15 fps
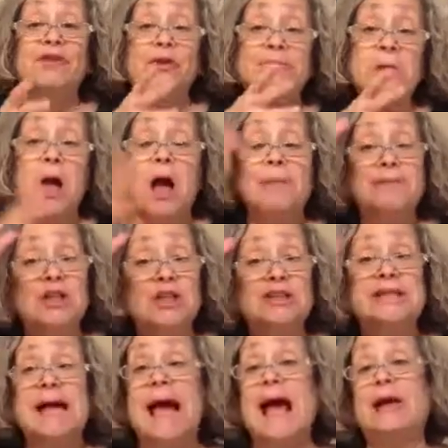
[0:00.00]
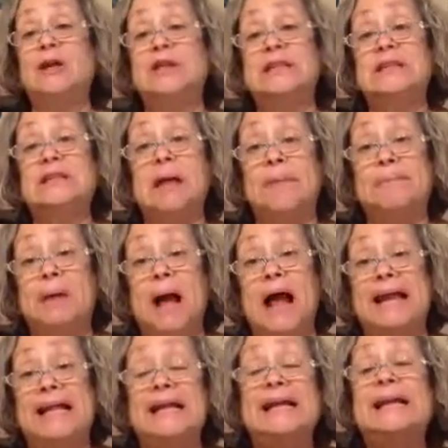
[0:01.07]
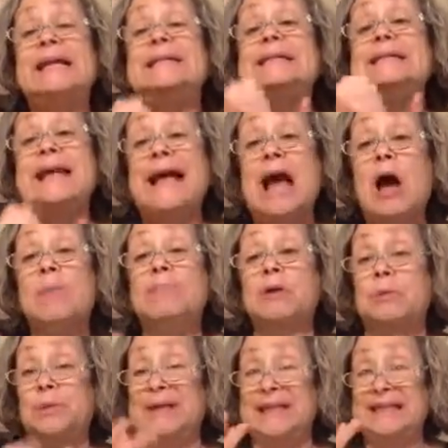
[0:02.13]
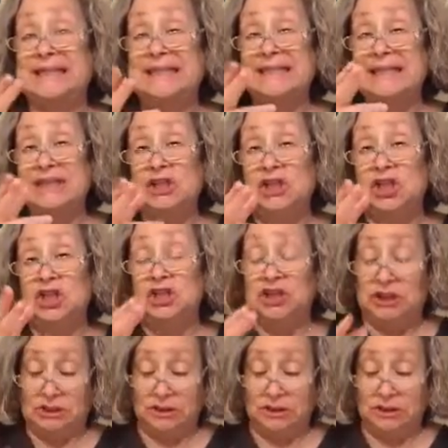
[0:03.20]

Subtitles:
your mom and your dad and somebody to help you with the scissors.